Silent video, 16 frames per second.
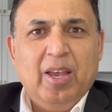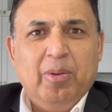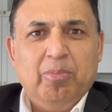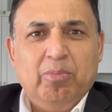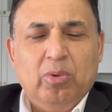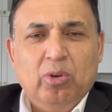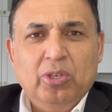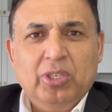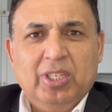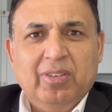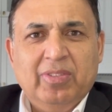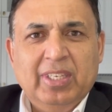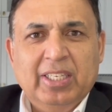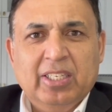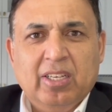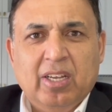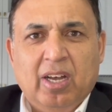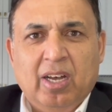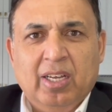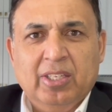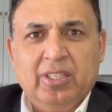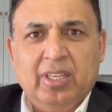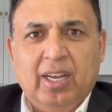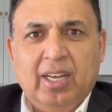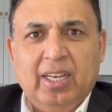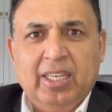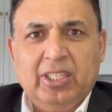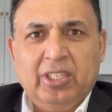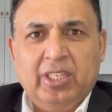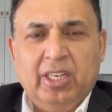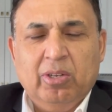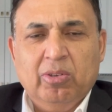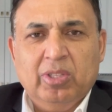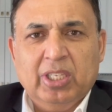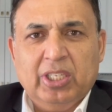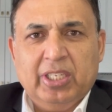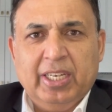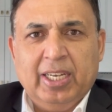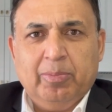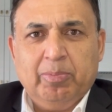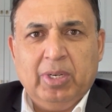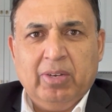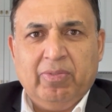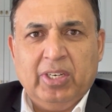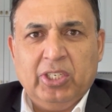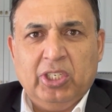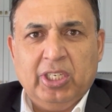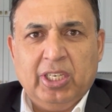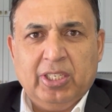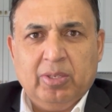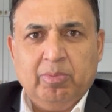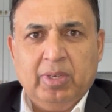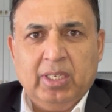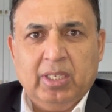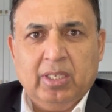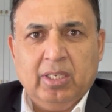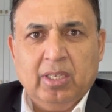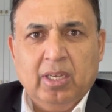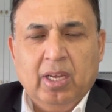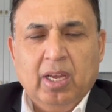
Most of these costs are listed on the statement of adjustment